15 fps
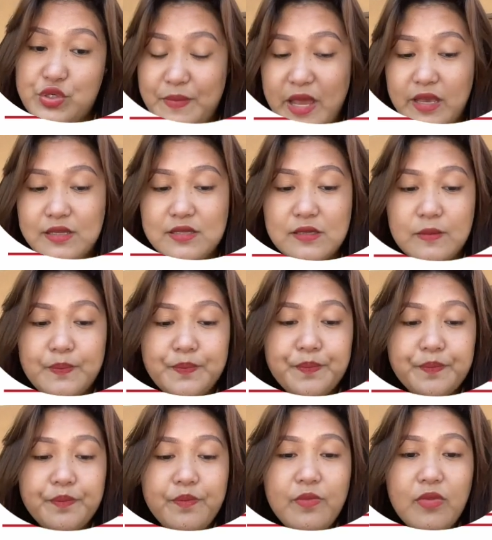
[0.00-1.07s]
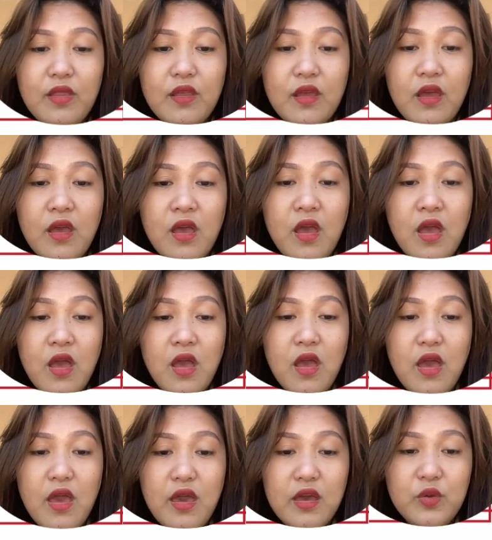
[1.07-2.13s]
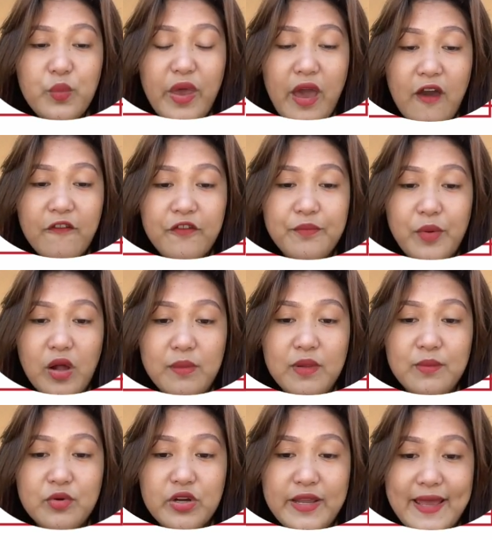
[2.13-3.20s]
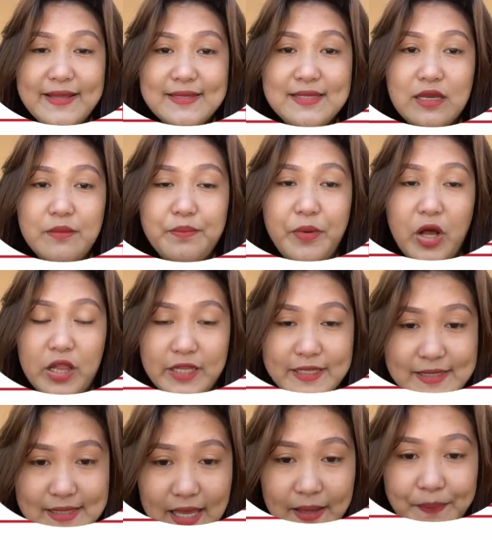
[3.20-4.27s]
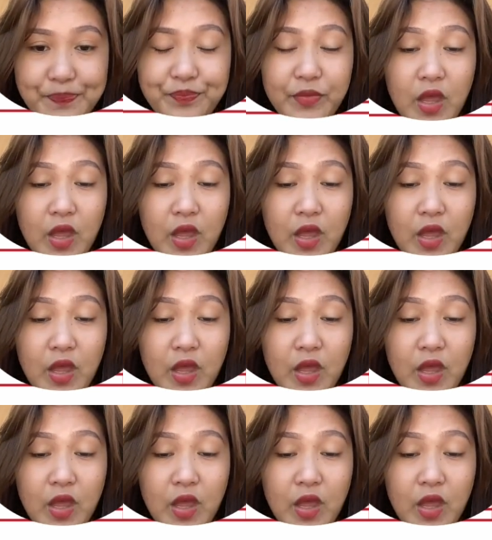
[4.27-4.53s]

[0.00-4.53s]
place. And we have problem oriented policing.